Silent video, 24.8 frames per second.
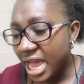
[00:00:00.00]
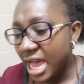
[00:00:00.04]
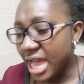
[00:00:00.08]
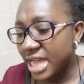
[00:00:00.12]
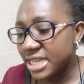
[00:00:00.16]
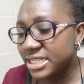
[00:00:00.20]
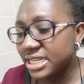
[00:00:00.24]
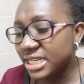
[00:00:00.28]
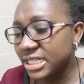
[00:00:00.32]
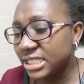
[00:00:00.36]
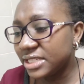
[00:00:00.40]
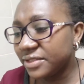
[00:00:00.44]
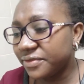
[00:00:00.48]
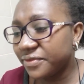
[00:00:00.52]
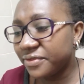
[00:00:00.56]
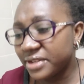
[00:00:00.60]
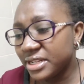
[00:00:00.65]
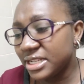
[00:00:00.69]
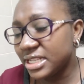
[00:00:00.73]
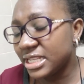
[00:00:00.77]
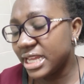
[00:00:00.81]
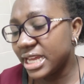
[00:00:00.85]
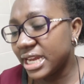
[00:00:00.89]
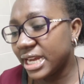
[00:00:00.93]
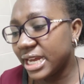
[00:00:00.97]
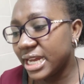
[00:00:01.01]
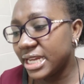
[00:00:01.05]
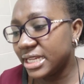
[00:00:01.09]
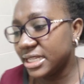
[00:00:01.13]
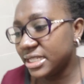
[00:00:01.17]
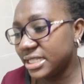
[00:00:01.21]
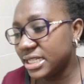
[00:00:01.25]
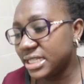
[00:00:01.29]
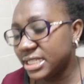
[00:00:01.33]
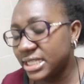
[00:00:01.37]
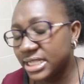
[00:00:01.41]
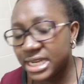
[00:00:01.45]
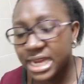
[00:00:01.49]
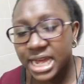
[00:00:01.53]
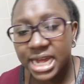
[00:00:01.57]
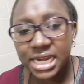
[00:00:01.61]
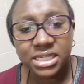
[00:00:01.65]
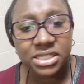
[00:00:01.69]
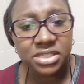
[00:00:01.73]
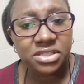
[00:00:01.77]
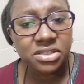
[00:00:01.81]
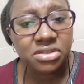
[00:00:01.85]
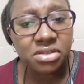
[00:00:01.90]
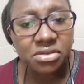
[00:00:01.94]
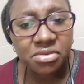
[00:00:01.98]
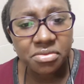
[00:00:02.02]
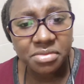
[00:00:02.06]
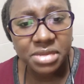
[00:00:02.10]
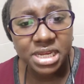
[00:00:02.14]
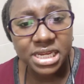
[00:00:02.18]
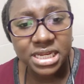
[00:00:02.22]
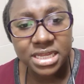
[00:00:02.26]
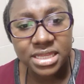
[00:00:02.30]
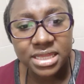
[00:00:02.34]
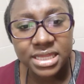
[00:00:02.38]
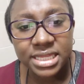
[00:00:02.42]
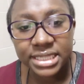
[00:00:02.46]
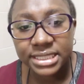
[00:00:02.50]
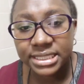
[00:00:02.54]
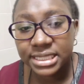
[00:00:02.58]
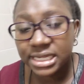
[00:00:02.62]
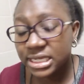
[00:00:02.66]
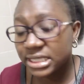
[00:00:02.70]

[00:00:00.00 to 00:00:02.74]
I just felt like I didn't learn so many things,